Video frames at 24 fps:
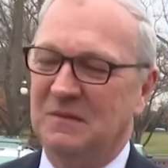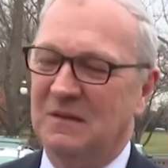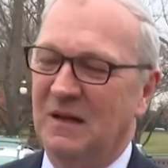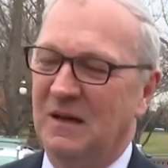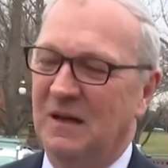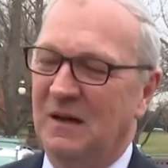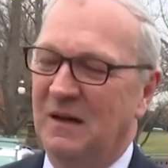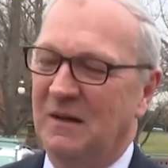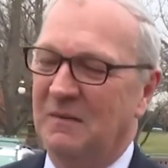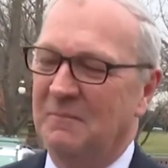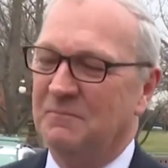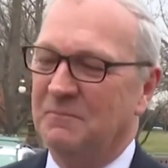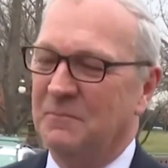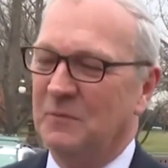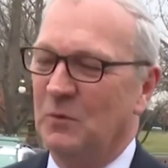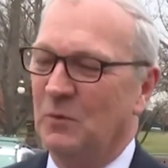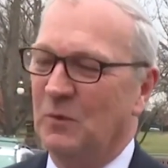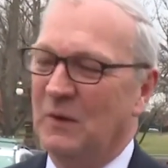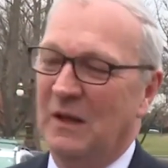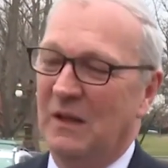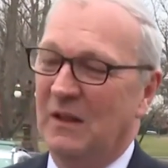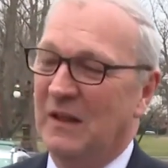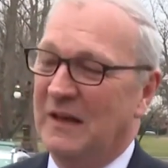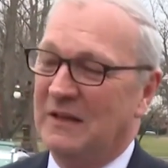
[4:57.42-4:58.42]
Um,
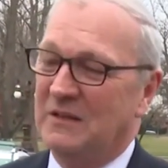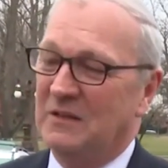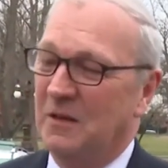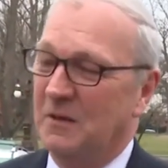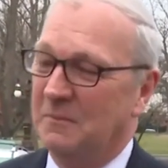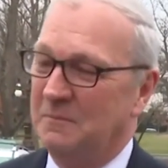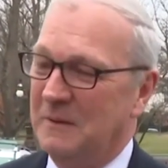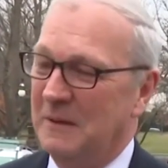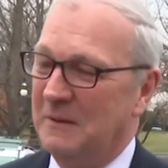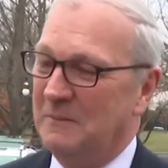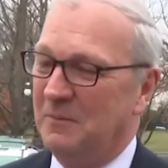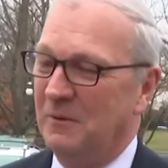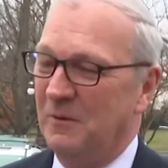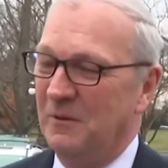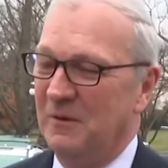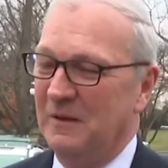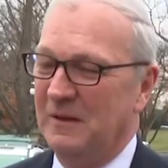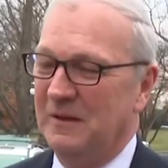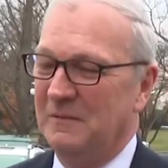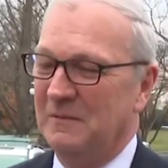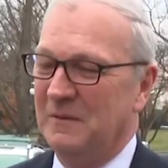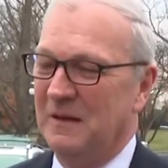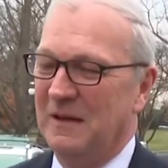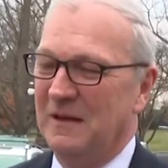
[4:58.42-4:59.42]
we elect our people,
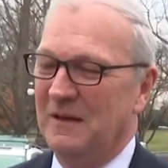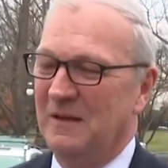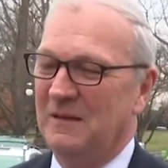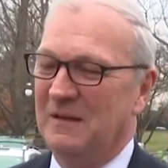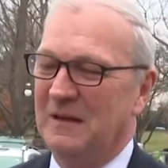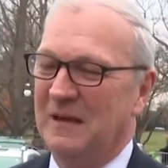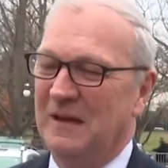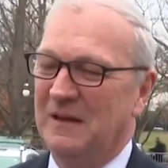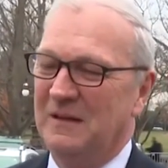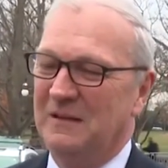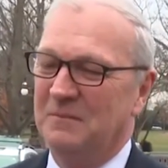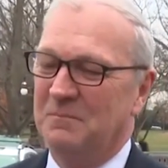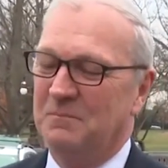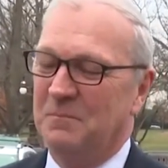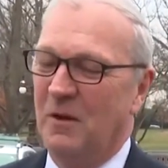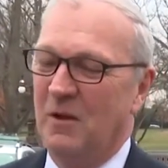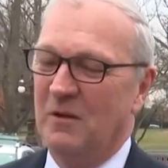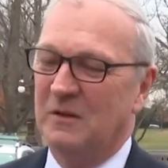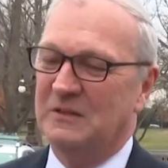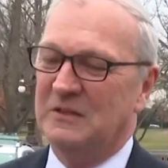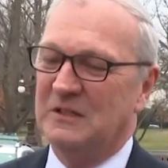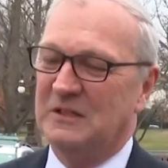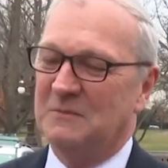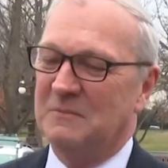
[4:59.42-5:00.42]
and, and, and
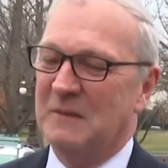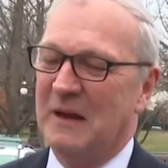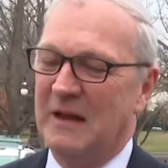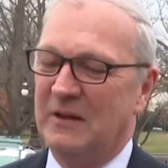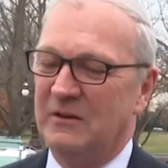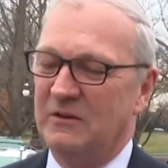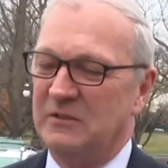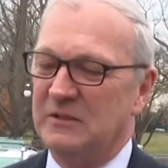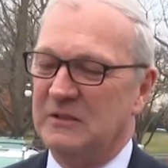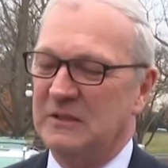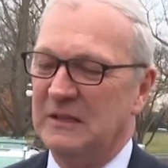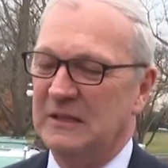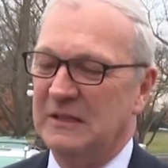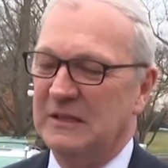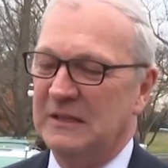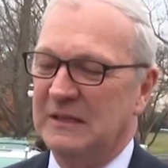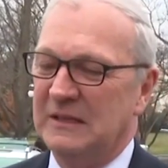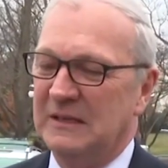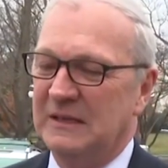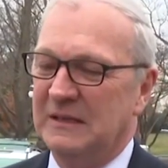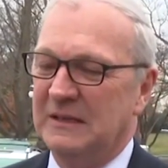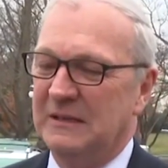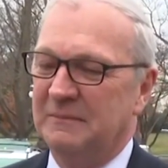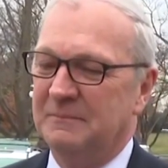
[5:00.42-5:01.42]
politics matters,
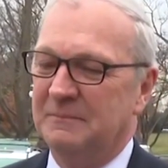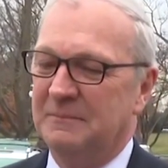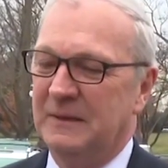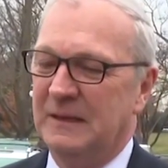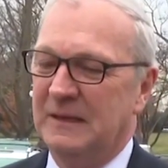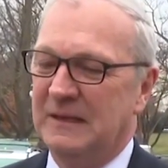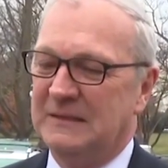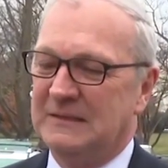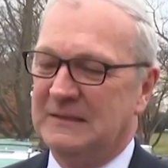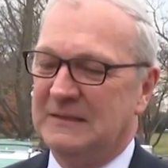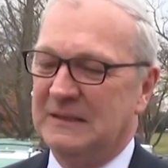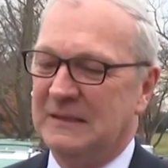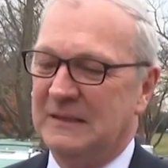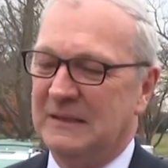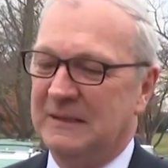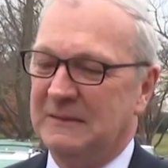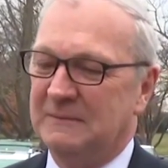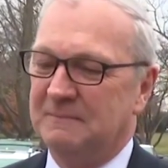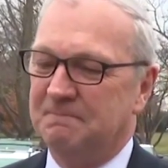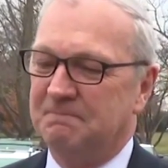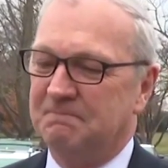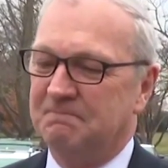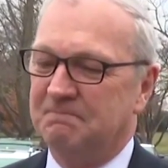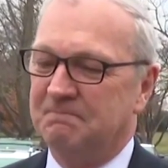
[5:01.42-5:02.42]
but
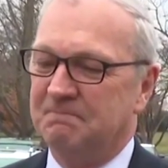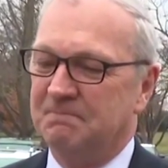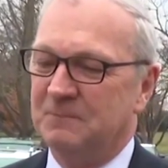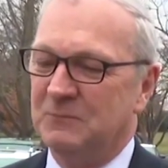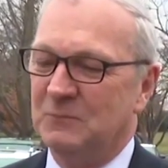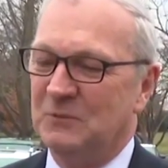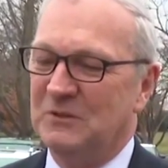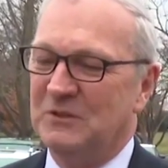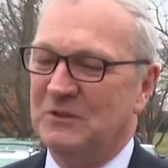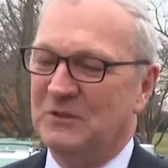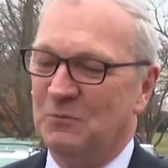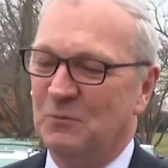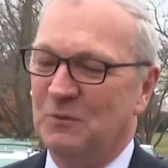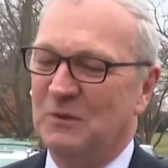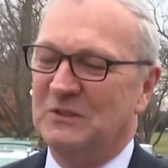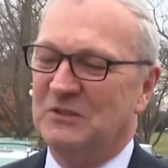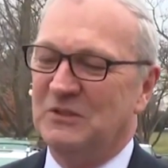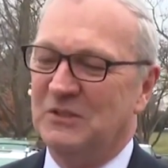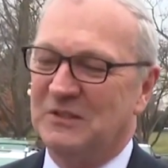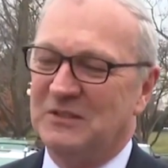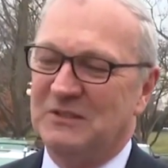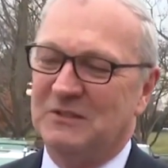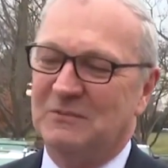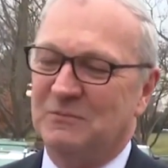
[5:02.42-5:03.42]
um, we just we
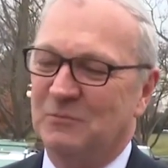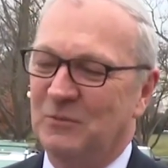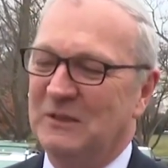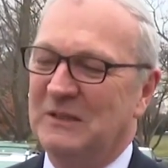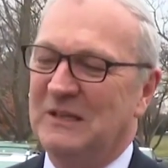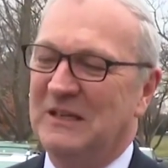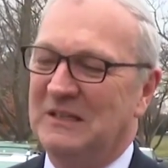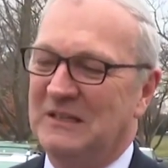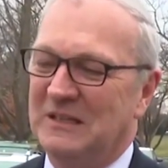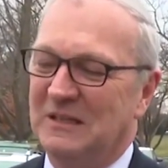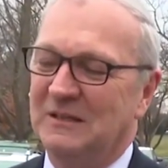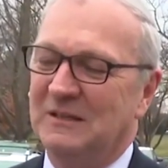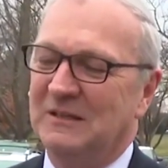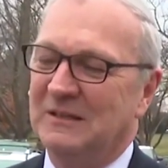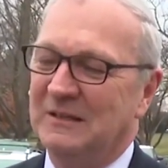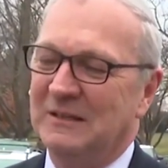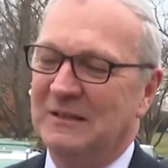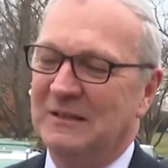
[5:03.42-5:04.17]
just we need to